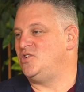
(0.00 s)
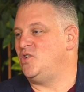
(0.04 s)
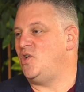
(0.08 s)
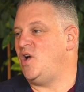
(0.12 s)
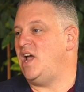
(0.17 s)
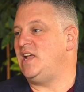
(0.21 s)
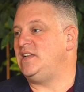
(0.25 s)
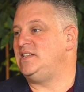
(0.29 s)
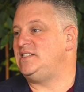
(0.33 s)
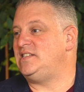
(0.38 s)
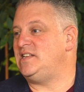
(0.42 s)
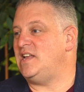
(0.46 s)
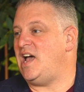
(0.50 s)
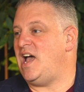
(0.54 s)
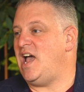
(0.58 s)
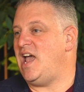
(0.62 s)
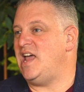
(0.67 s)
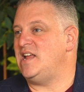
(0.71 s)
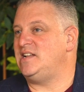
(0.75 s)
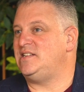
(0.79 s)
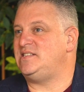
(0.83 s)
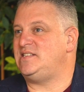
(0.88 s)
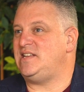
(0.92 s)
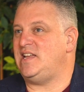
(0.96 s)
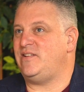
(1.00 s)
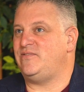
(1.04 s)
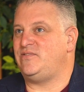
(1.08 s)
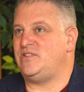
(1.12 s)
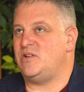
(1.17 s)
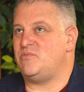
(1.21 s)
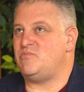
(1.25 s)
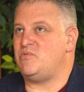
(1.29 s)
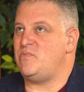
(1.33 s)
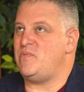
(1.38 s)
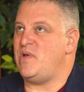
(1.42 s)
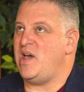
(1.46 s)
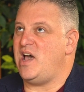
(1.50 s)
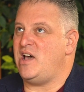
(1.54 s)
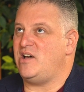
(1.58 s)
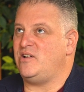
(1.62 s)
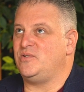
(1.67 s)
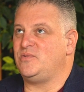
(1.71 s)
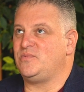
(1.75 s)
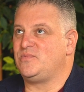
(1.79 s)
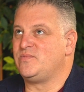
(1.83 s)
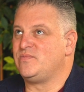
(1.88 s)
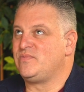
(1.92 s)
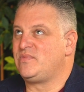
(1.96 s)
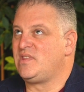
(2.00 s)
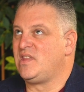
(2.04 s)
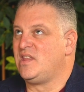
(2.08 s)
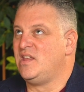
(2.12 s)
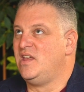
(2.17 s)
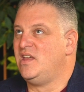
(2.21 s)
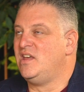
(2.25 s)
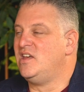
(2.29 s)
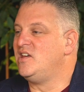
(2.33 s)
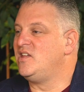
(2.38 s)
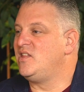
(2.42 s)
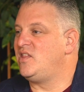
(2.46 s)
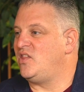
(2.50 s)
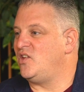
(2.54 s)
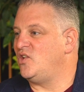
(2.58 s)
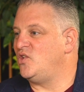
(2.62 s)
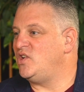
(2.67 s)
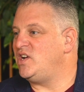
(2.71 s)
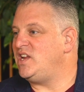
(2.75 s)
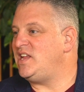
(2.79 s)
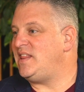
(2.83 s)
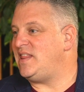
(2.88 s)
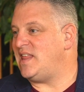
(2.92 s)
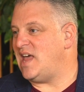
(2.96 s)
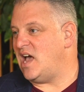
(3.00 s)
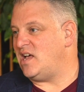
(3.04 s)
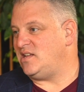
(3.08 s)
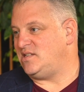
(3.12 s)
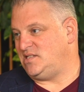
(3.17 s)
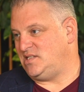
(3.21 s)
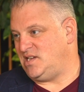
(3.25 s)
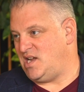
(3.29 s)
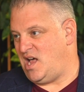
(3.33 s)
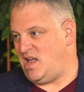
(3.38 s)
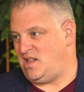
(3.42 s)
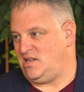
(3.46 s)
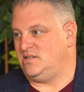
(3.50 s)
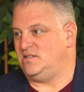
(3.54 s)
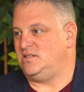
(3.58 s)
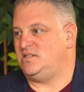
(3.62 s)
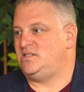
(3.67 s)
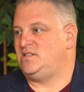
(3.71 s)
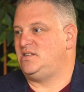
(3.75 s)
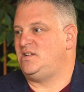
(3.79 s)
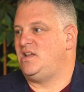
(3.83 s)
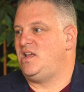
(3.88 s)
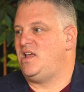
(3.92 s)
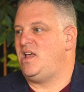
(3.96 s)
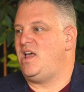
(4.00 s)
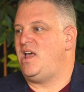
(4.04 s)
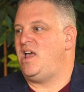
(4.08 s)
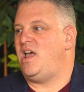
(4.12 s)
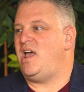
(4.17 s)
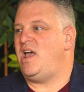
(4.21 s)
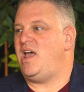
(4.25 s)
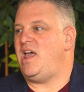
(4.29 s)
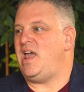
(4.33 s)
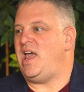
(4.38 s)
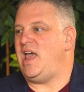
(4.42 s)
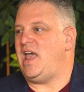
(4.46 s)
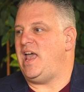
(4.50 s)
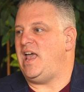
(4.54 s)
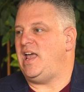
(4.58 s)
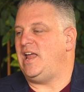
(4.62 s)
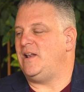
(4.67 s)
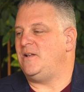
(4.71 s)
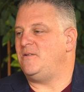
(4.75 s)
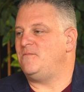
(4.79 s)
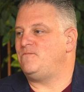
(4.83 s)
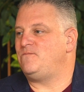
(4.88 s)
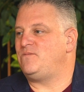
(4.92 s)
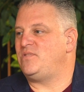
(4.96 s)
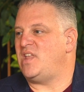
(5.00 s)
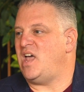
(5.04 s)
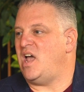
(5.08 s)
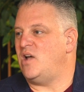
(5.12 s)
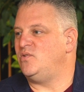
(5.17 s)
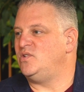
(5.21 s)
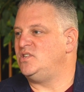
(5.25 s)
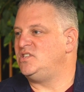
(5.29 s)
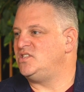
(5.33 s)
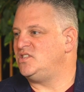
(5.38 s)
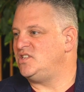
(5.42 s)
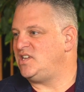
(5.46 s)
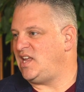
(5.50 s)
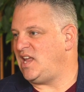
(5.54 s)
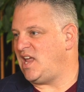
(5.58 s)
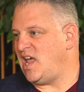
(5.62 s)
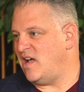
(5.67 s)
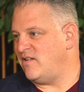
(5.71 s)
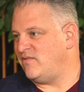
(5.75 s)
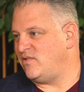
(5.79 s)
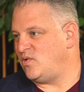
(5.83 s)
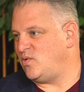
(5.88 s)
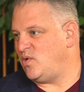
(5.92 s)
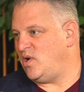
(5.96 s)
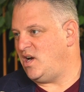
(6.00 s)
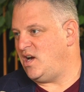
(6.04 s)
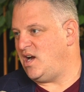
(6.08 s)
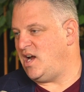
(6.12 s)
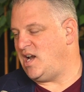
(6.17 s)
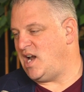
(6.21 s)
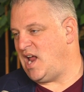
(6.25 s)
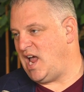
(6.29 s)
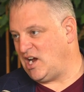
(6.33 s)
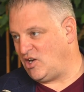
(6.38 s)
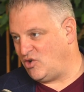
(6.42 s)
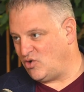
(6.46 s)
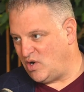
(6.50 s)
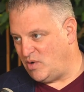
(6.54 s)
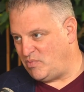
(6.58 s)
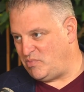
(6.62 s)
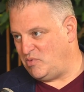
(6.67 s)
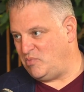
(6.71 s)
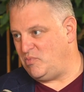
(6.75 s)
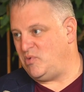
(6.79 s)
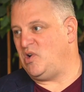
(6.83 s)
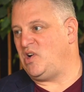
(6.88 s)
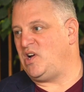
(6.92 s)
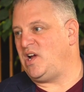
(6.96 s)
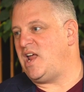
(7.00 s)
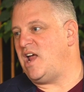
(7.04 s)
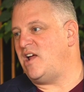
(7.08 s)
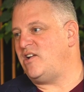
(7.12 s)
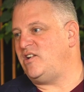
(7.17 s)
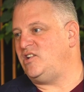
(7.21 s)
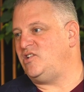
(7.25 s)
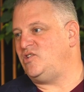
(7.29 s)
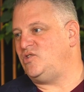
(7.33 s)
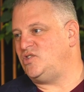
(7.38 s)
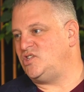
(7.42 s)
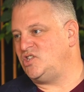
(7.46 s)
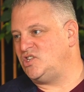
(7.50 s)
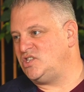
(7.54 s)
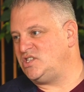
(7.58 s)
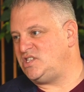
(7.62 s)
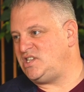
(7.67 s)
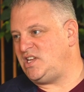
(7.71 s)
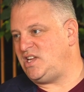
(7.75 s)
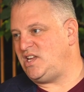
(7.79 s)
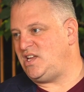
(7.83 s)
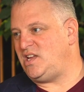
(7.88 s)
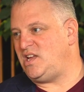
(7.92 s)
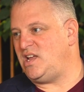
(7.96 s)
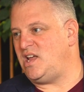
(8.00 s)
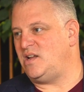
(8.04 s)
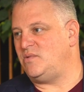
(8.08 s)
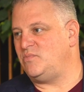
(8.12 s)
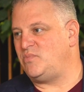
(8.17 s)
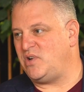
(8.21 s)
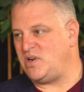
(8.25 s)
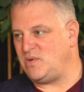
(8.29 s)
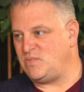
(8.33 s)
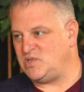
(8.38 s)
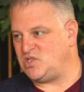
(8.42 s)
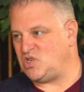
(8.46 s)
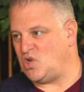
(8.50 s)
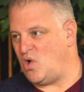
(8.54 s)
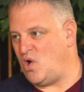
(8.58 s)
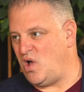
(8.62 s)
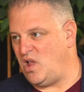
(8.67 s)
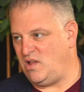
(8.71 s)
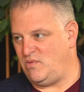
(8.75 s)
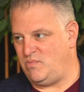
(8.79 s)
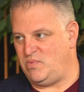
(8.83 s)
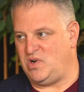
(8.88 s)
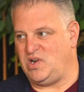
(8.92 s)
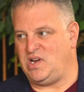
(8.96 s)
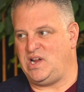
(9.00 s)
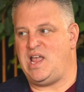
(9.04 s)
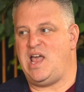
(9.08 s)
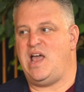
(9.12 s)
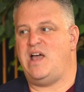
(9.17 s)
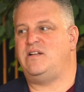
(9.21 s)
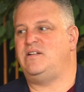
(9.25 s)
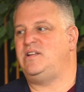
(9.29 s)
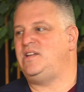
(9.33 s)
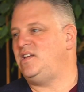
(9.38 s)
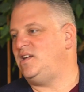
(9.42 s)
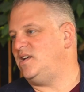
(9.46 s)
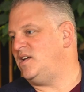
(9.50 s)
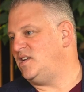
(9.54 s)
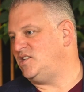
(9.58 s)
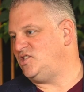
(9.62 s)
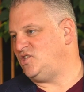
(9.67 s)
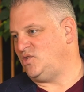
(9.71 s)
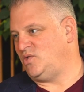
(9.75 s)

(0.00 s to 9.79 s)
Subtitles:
I had saved up about $30,000 and I was looking everywhere. And I grew up in Bergen County, New Jersey, and pretty much all of Bergen County, as you